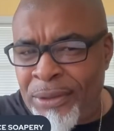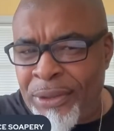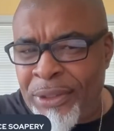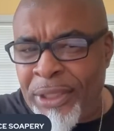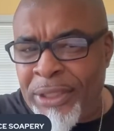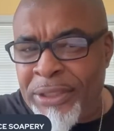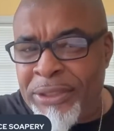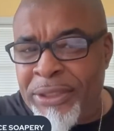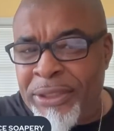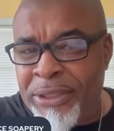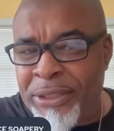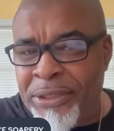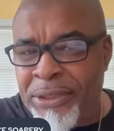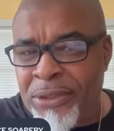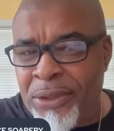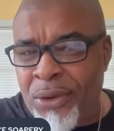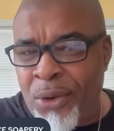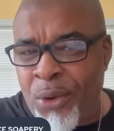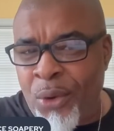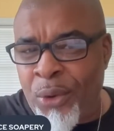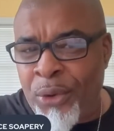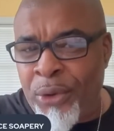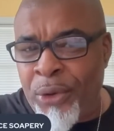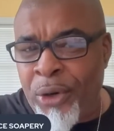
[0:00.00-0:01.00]
Does this
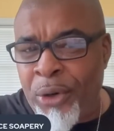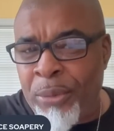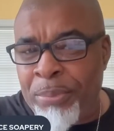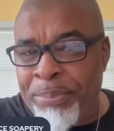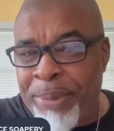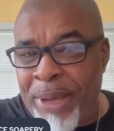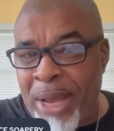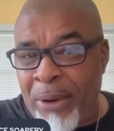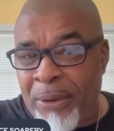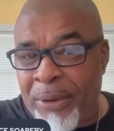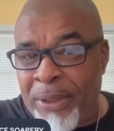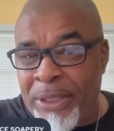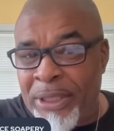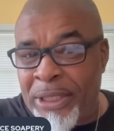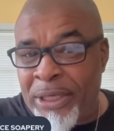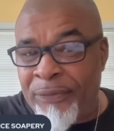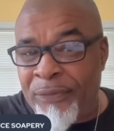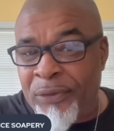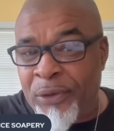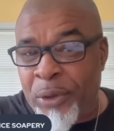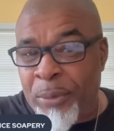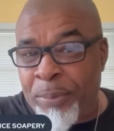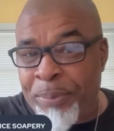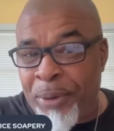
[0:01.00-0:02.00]
on her balcony
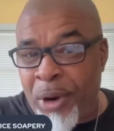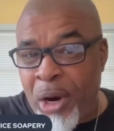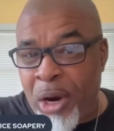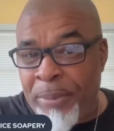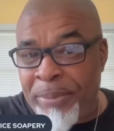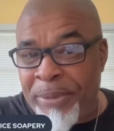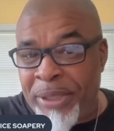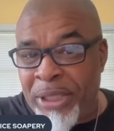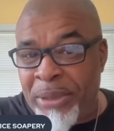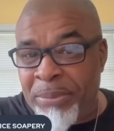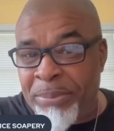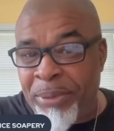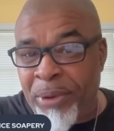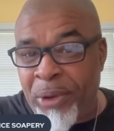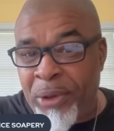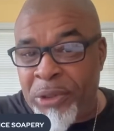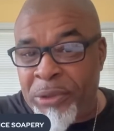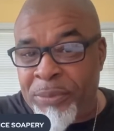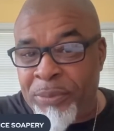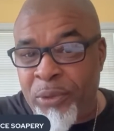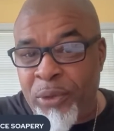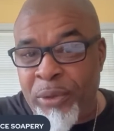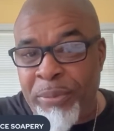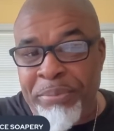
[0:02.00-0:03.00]
of her apartment in
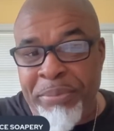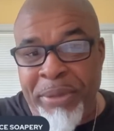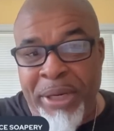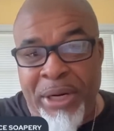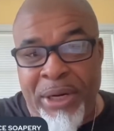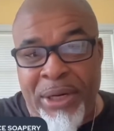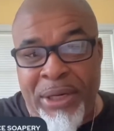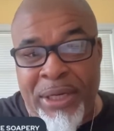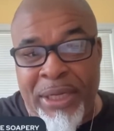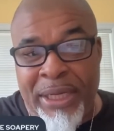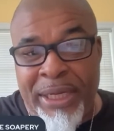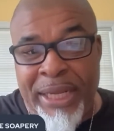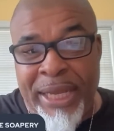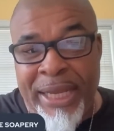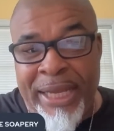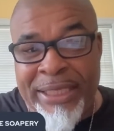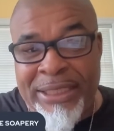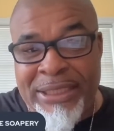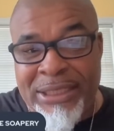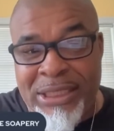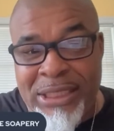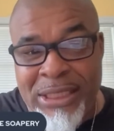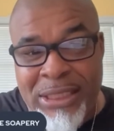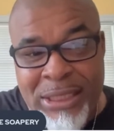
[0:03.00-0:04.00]
Baltimore, Maryland,
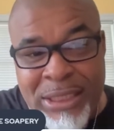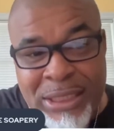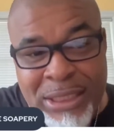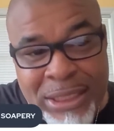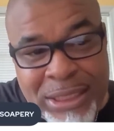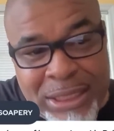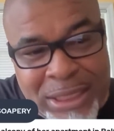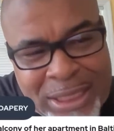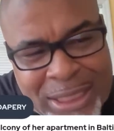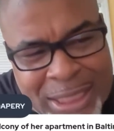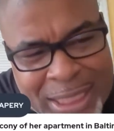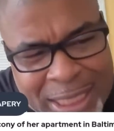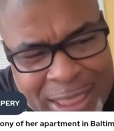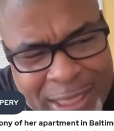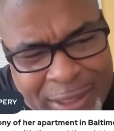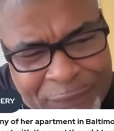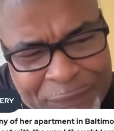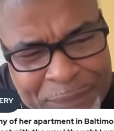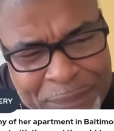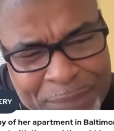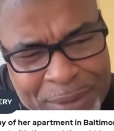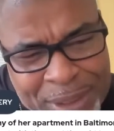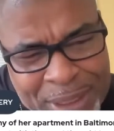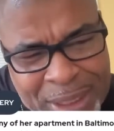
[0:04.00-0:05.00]
and she
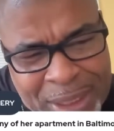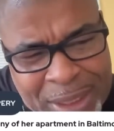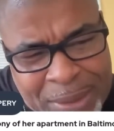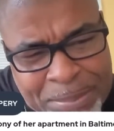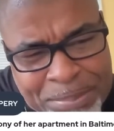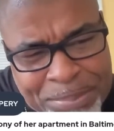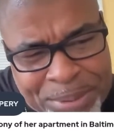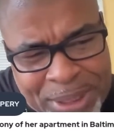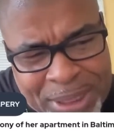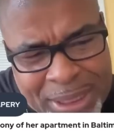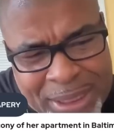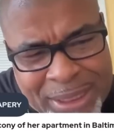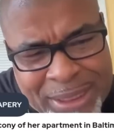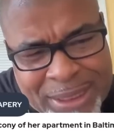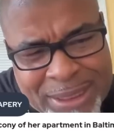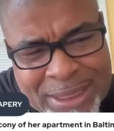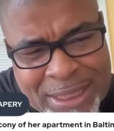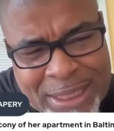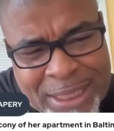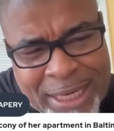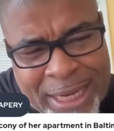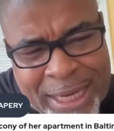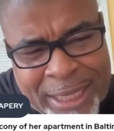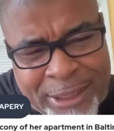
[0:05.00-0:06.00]
give me
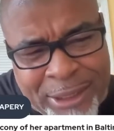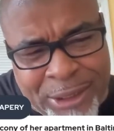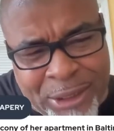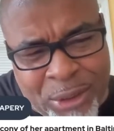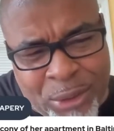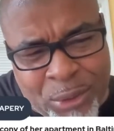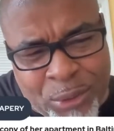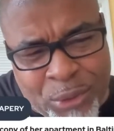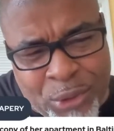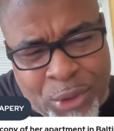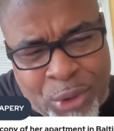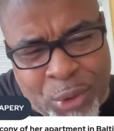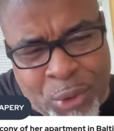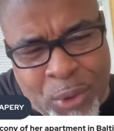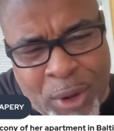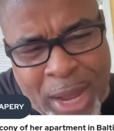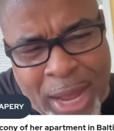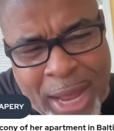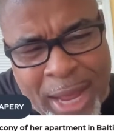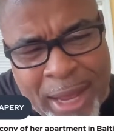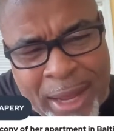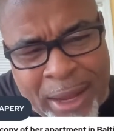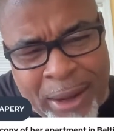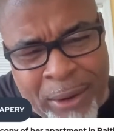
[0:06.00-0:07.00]
peace, and I don't know
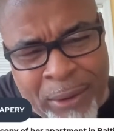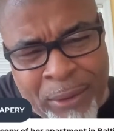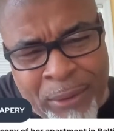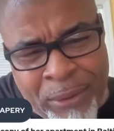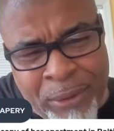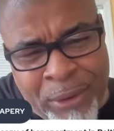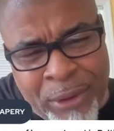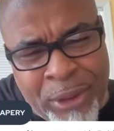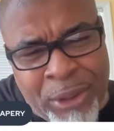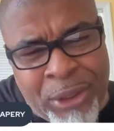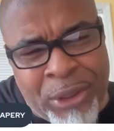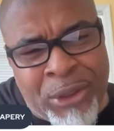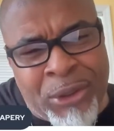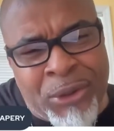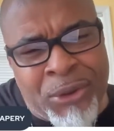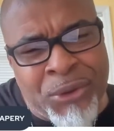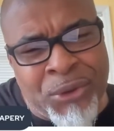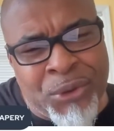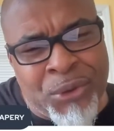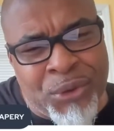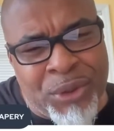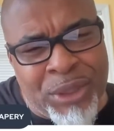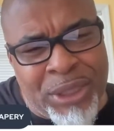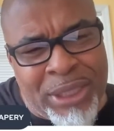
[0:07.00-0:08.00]
how
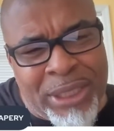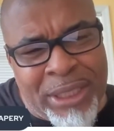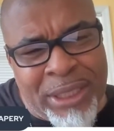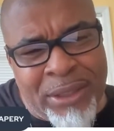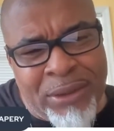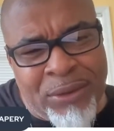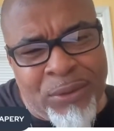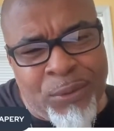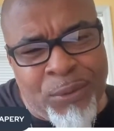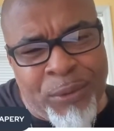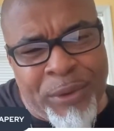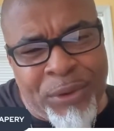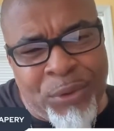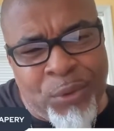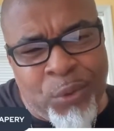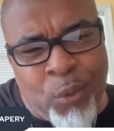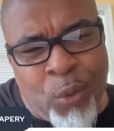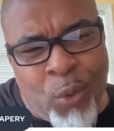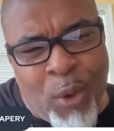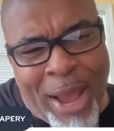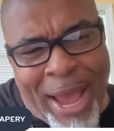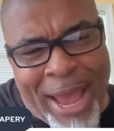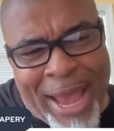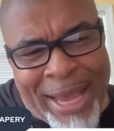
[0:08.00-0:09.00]
to eat with
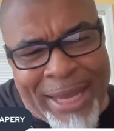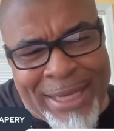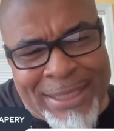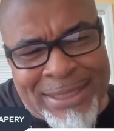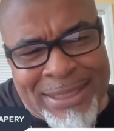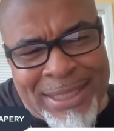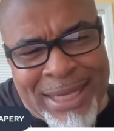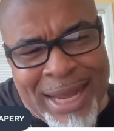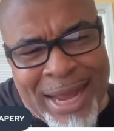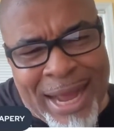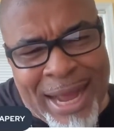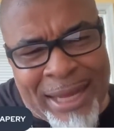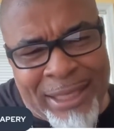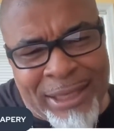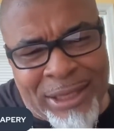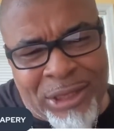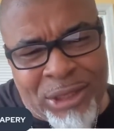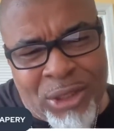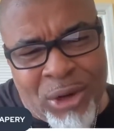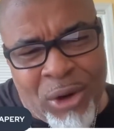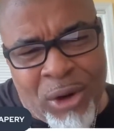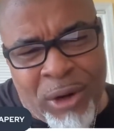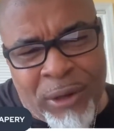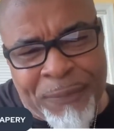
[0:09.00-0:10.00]
wax. I
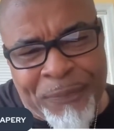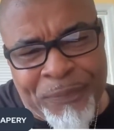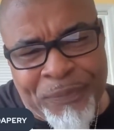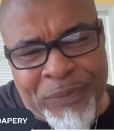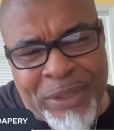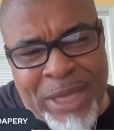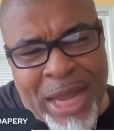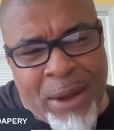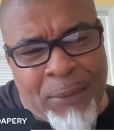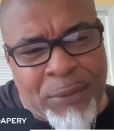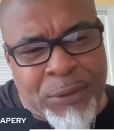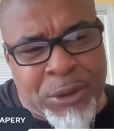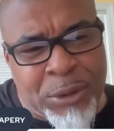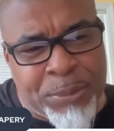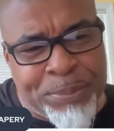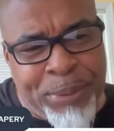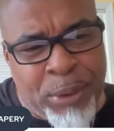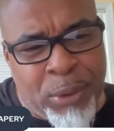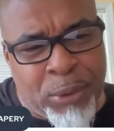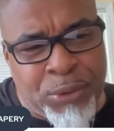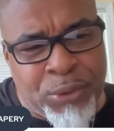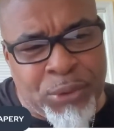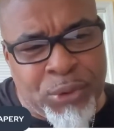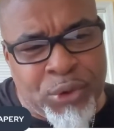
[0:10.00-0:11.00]
thought I was
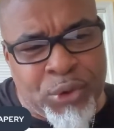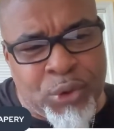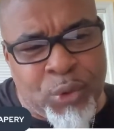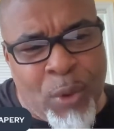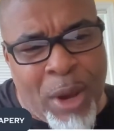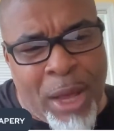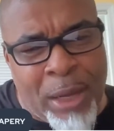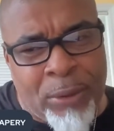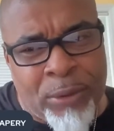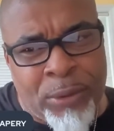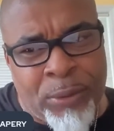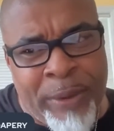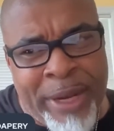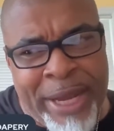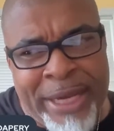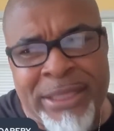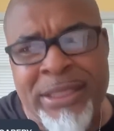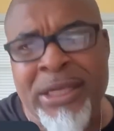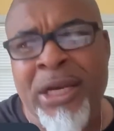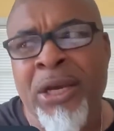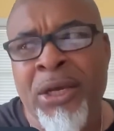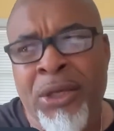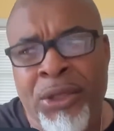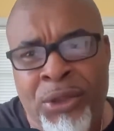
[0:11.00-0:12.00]
supposed to swallow the
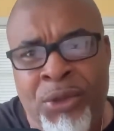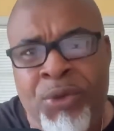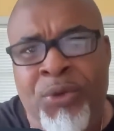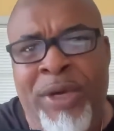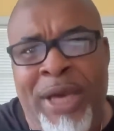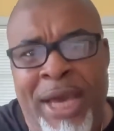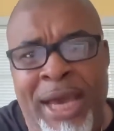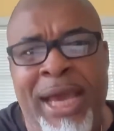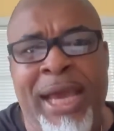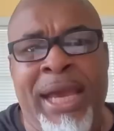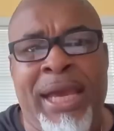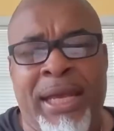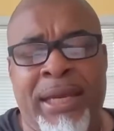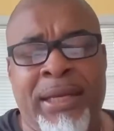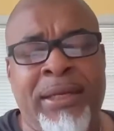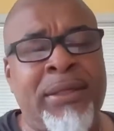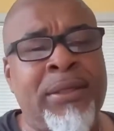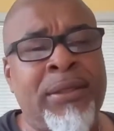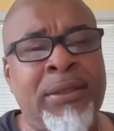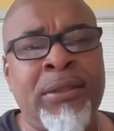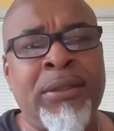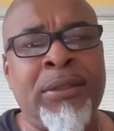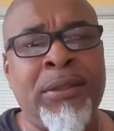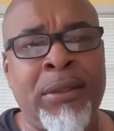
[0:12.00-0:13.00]
wax. You can.
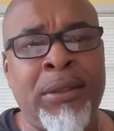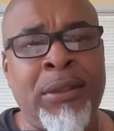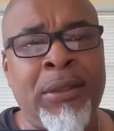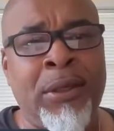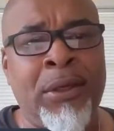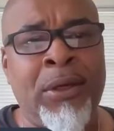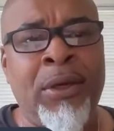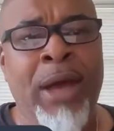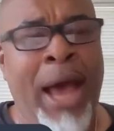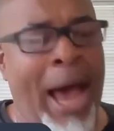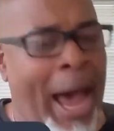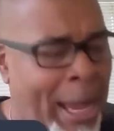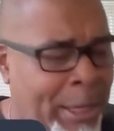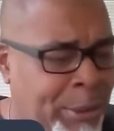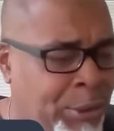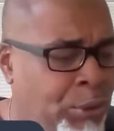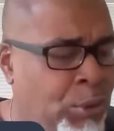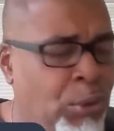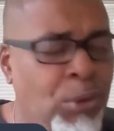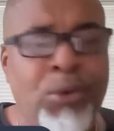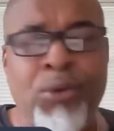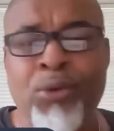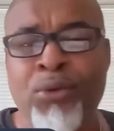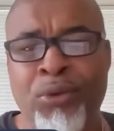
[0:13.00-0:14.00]
I
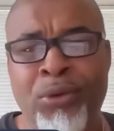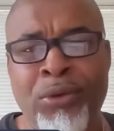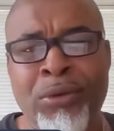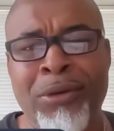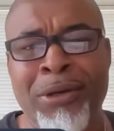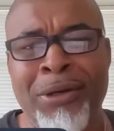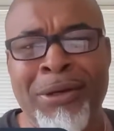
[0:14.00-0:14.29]
do.